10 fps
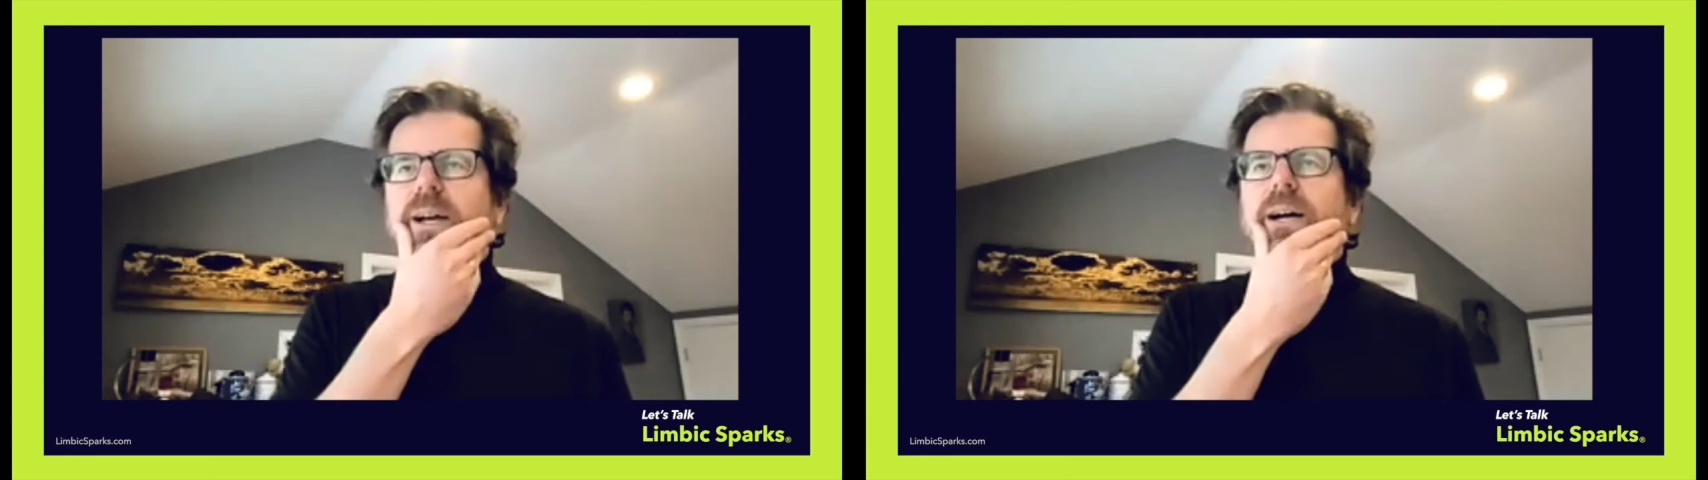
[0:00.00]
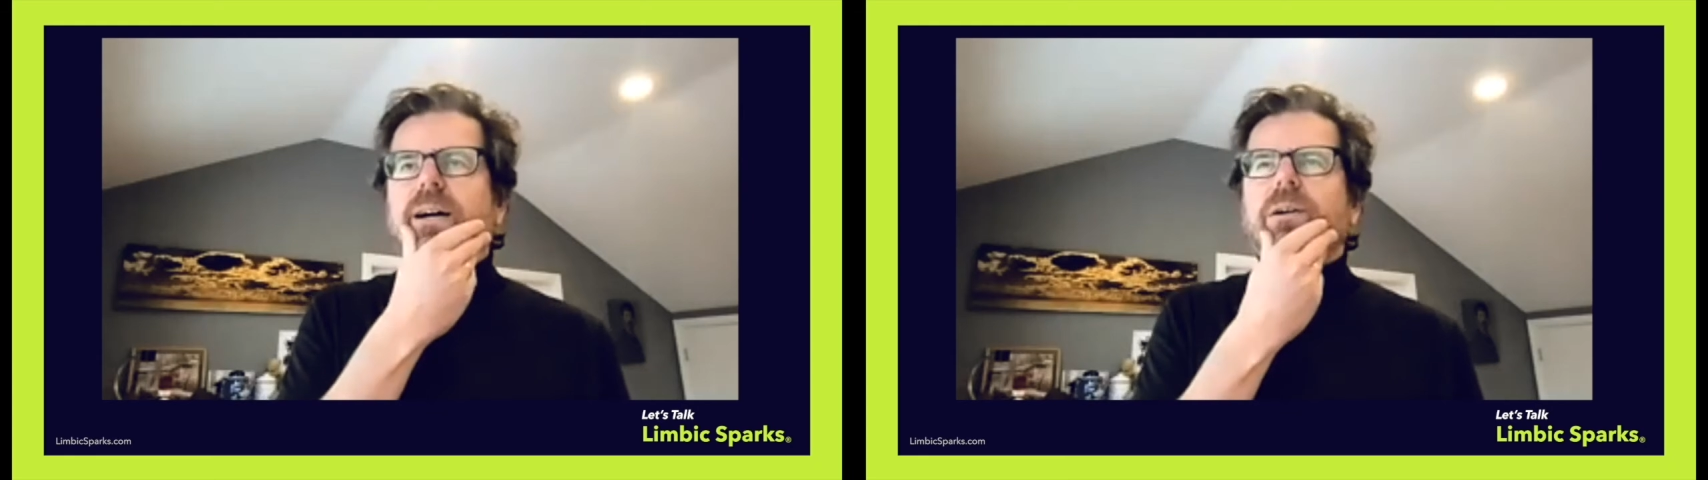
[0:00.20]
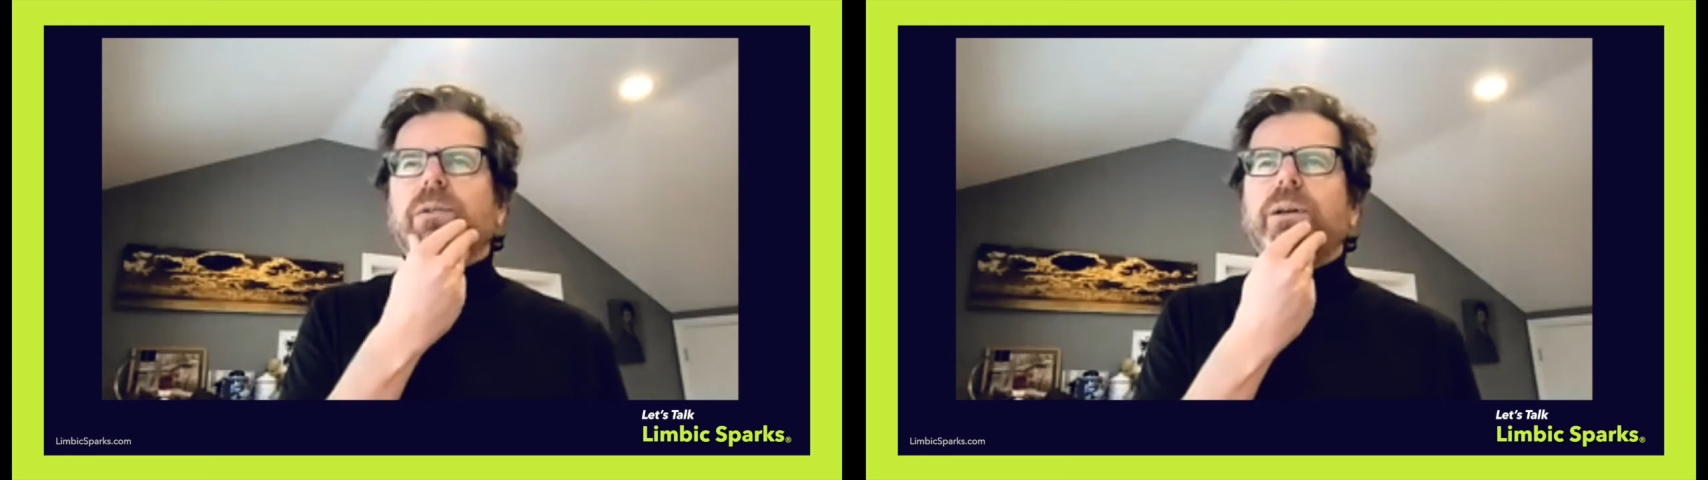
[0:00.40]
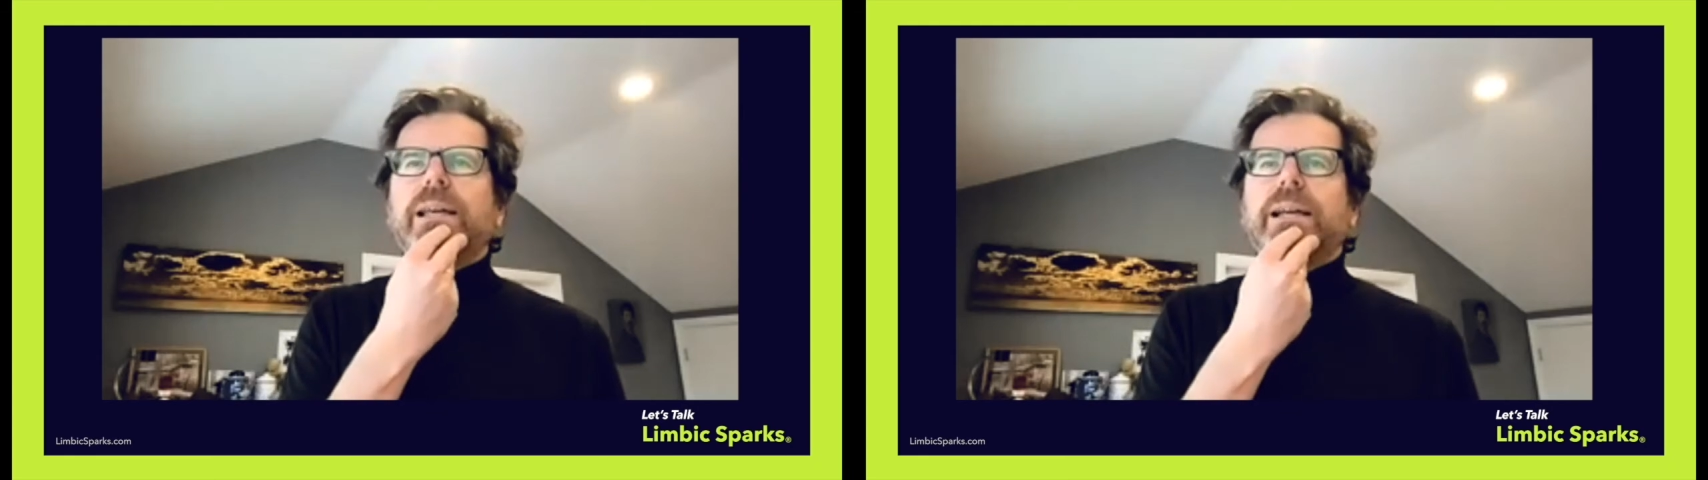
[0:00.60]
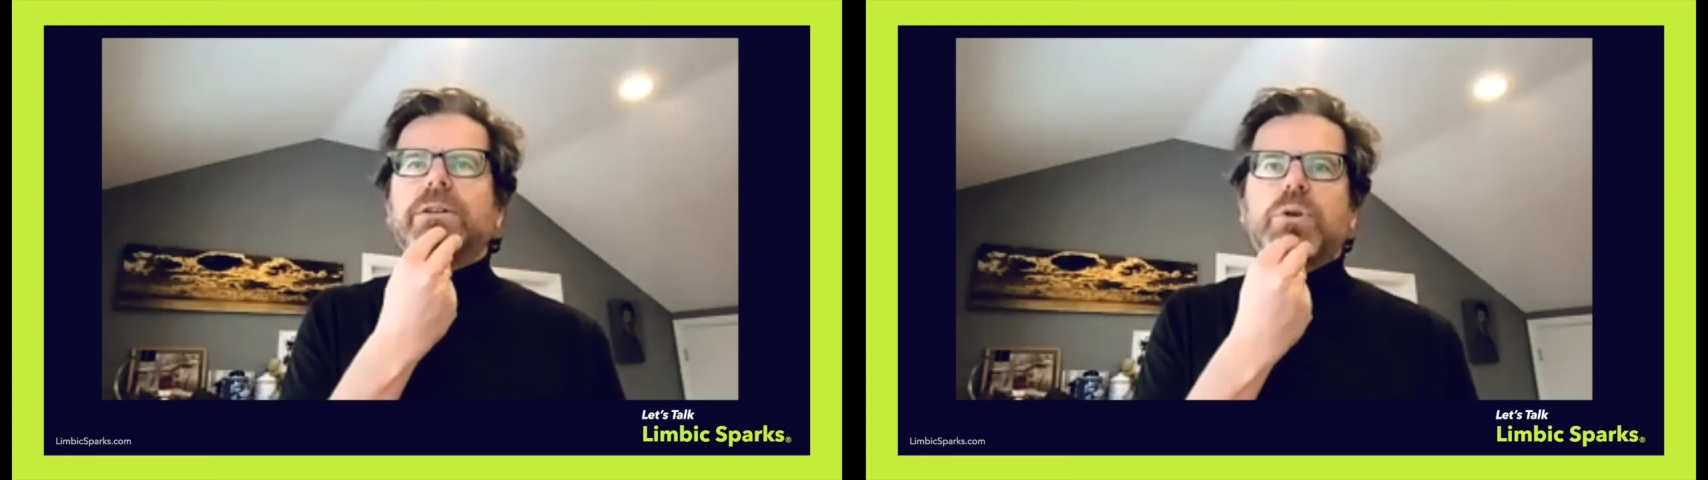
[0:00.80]

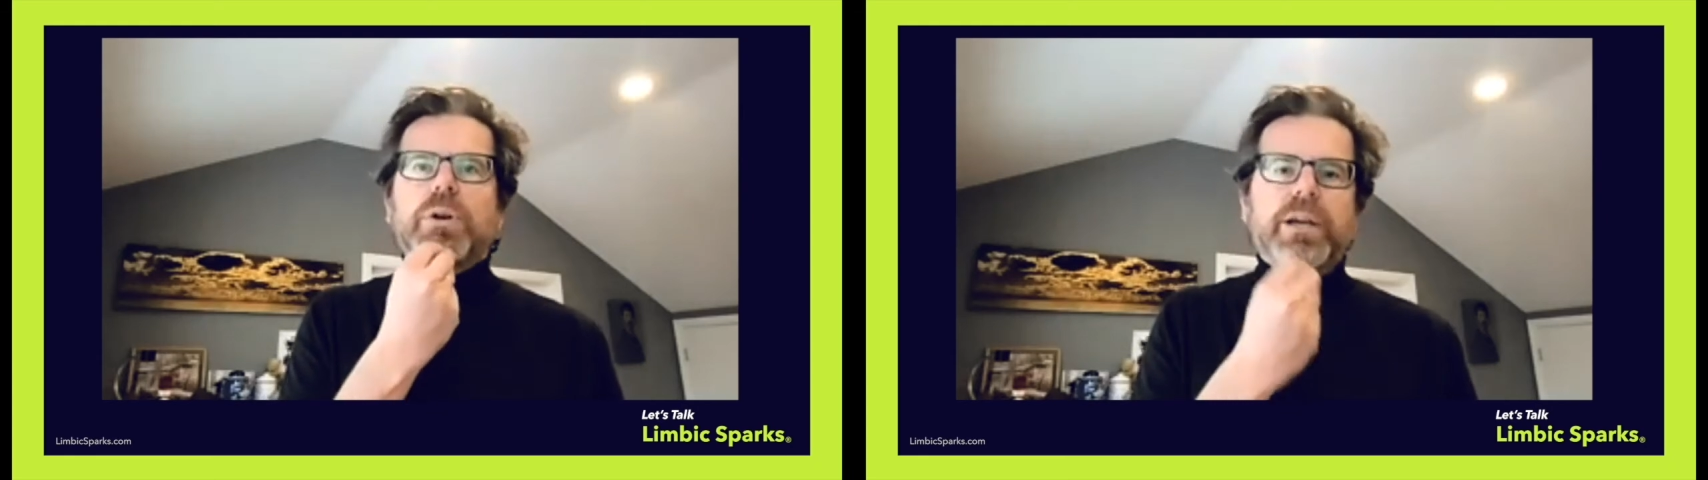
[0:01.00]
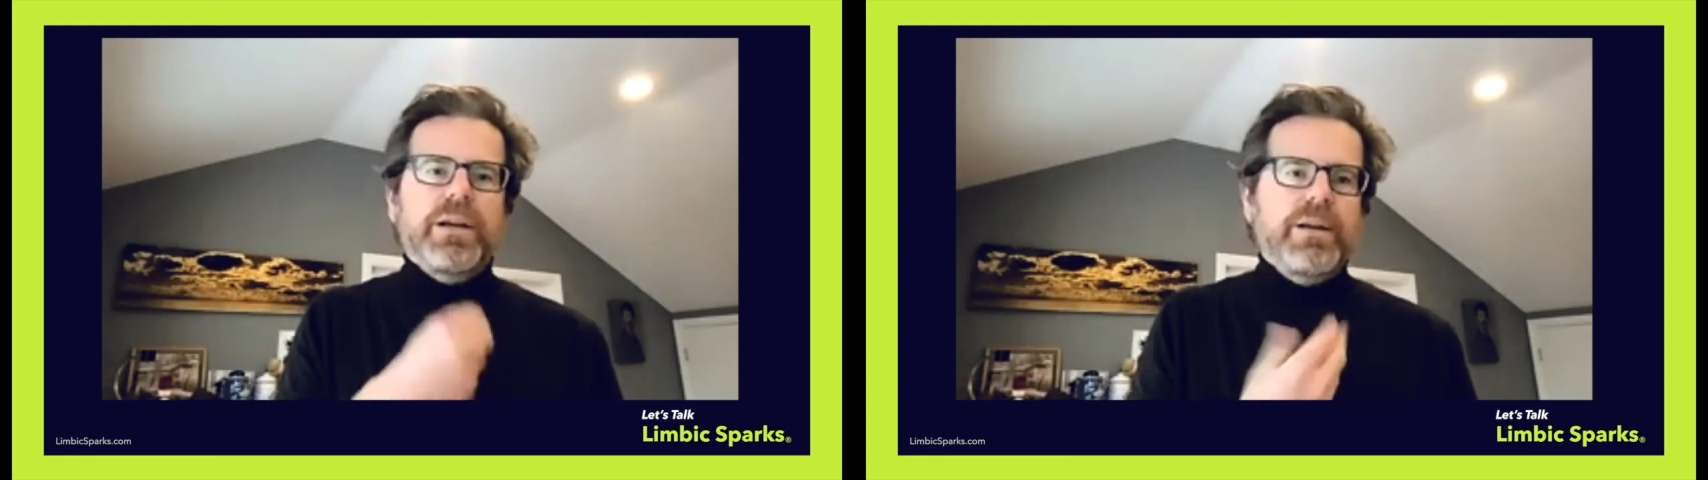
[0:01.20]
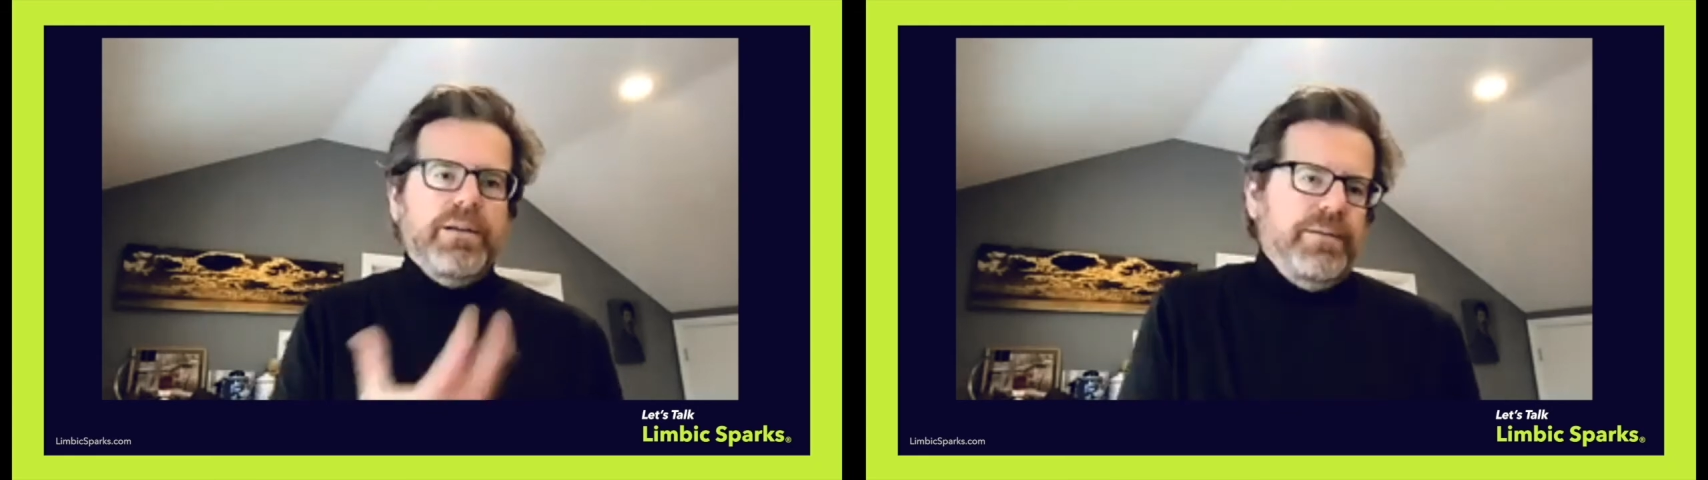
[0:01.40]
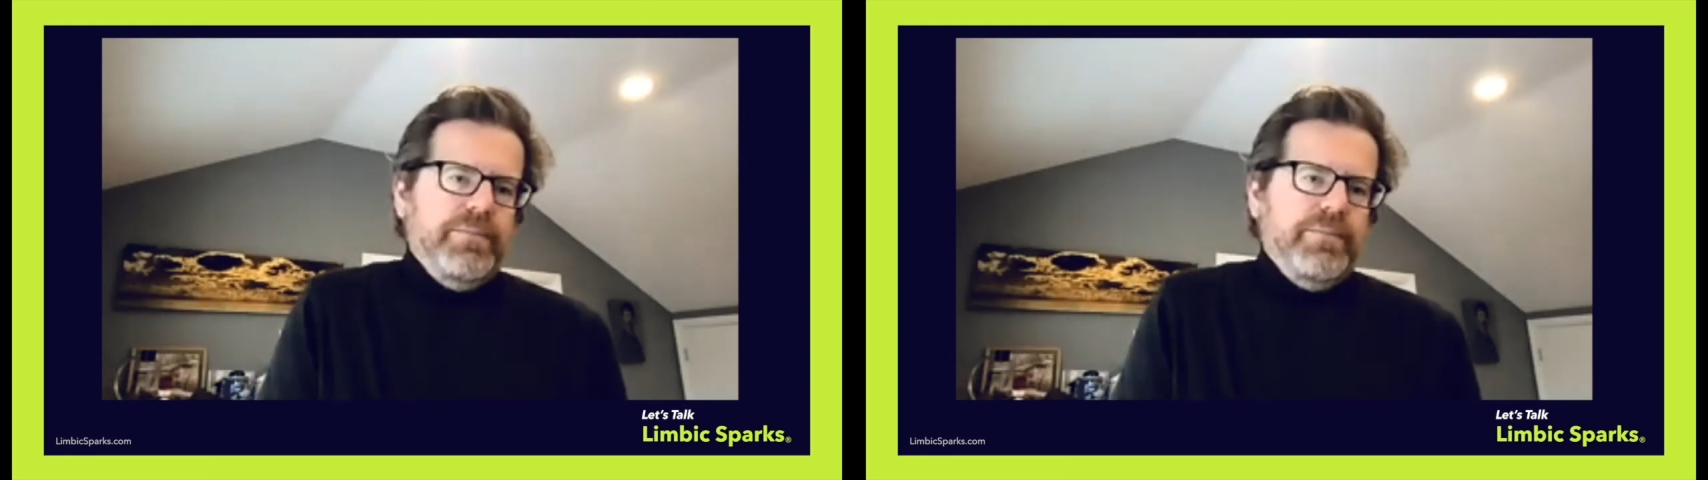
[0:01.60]
really enjoying